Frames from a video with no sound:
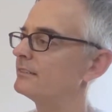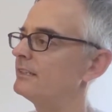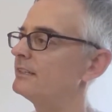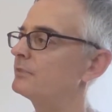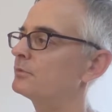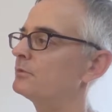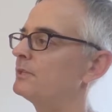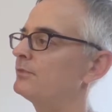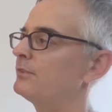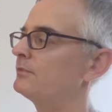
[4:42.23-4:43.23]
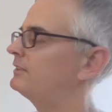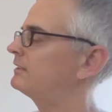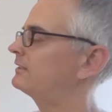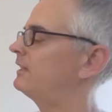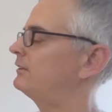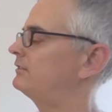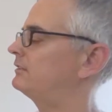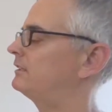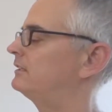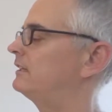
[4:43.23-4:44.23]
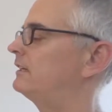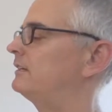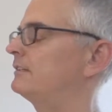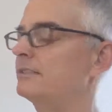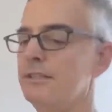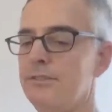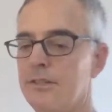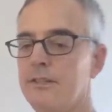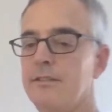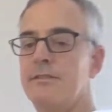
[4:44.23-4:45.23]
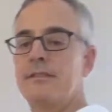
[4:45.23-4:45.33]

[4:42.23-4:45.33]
And this one raised $56,000 on Kickstarter.